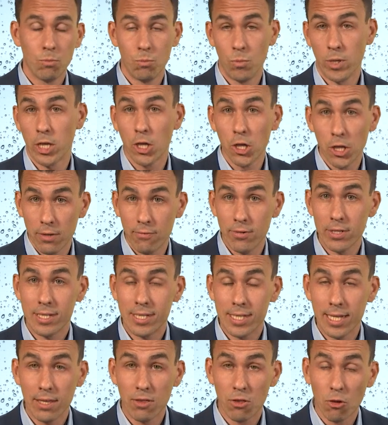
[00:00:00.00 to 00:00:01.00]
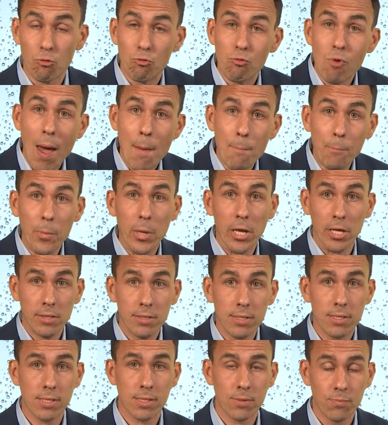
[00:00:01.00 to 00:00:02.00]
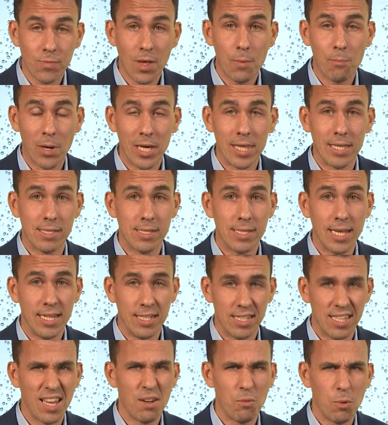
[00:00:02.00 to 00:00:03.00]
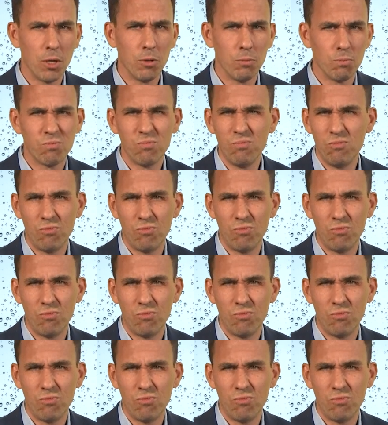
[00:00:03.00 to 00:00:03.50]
We could even see the remnants, and by this stage, they will